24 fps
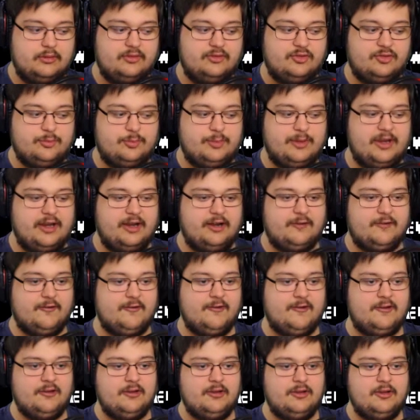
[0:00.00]
spare.
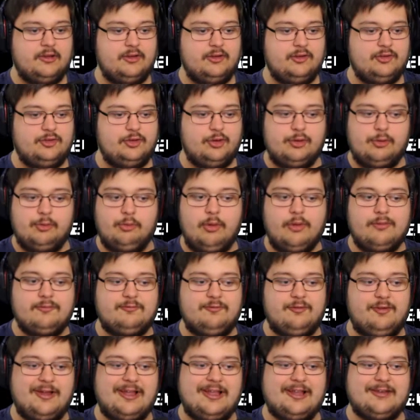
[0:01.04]
So you
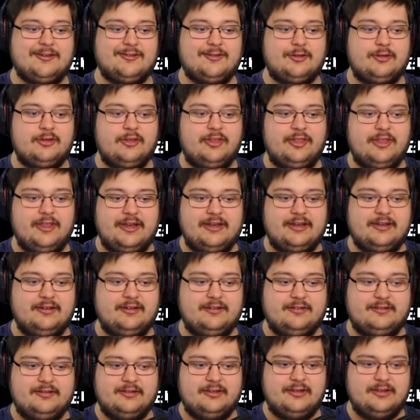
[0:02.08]
won't fight. Then,
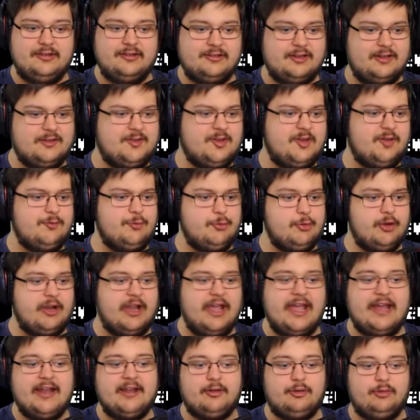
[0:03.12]
let's see if you can
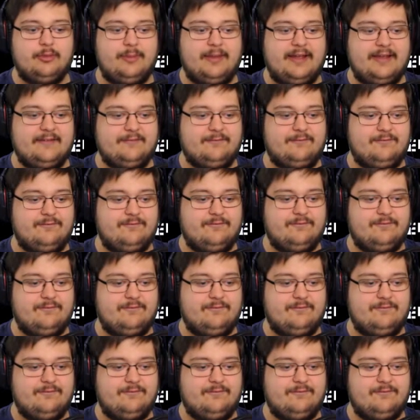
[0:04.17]
handle my